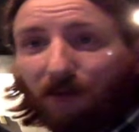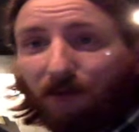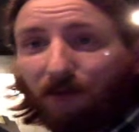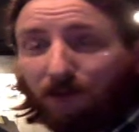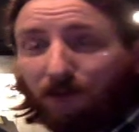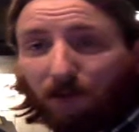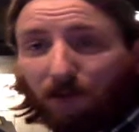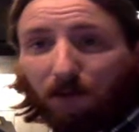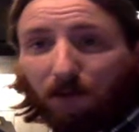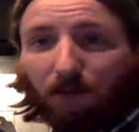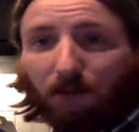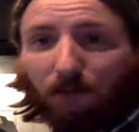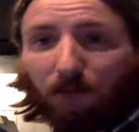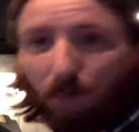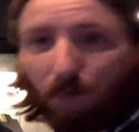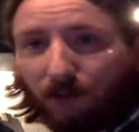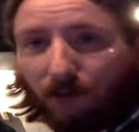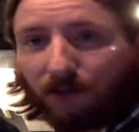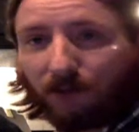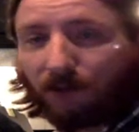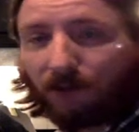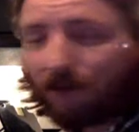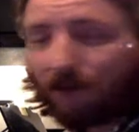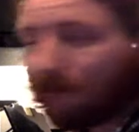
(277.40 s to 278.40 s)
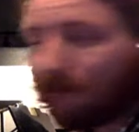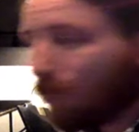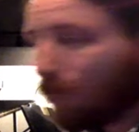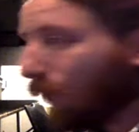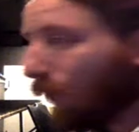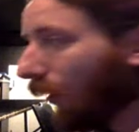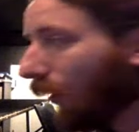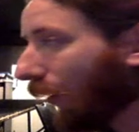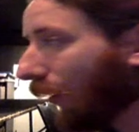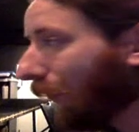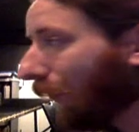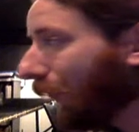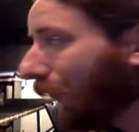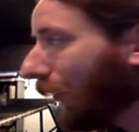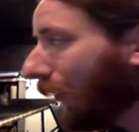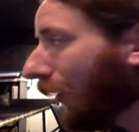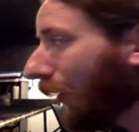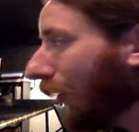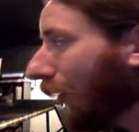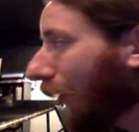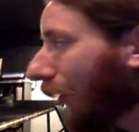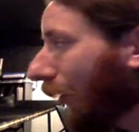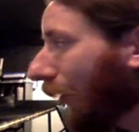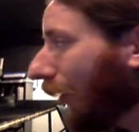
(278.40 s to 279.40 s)
fill their voices as well.
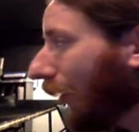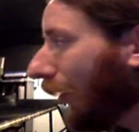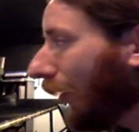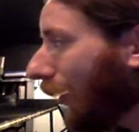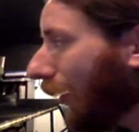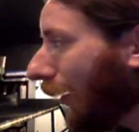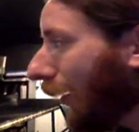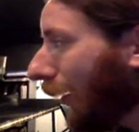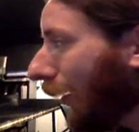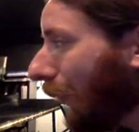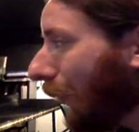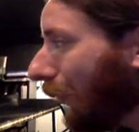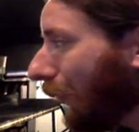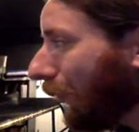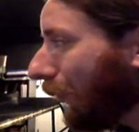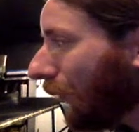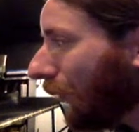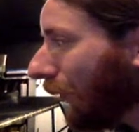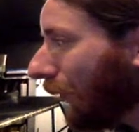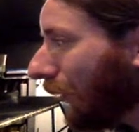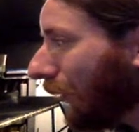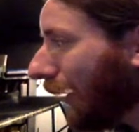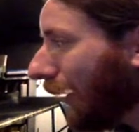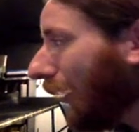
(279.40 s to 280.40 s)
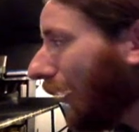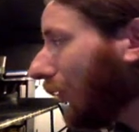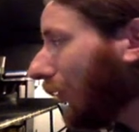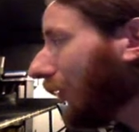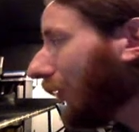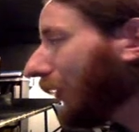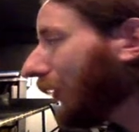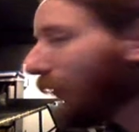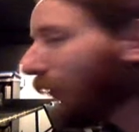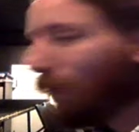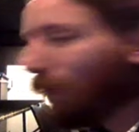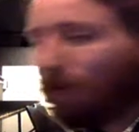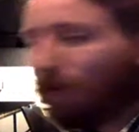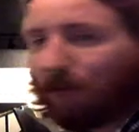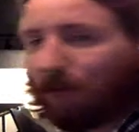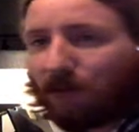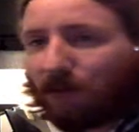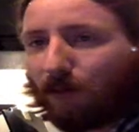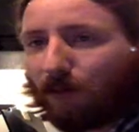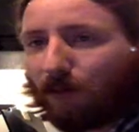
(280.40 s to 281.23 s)
Now, there are some